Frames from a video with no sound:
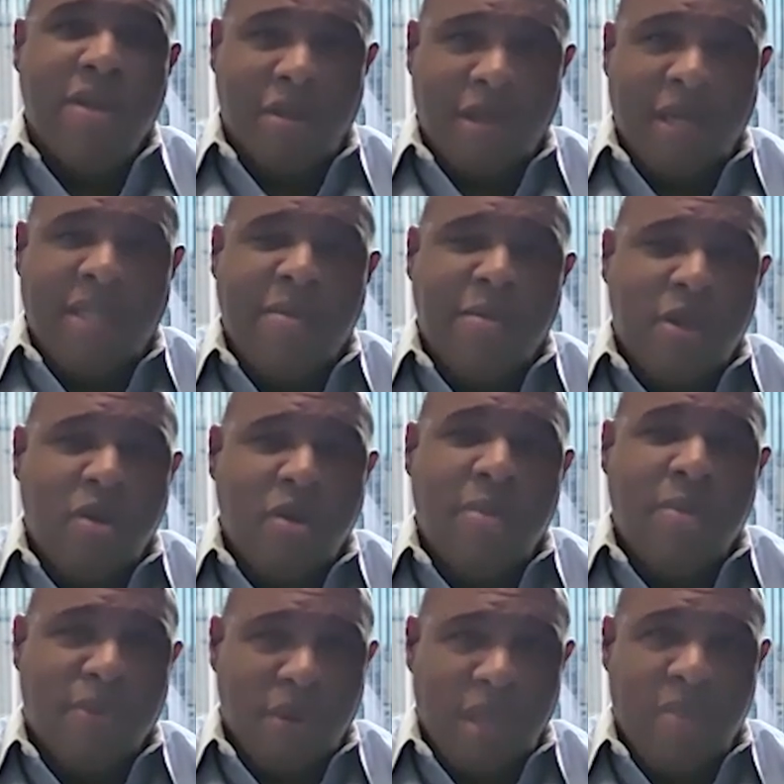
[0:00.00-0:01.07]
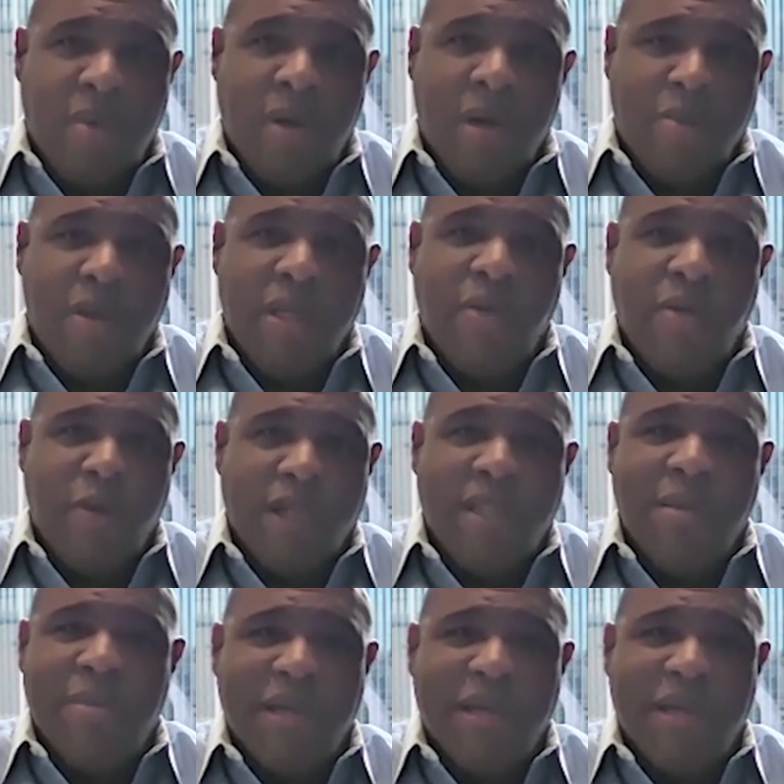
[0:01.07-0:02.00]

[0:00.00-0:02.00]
You get to know them pretty well, pretty quickly,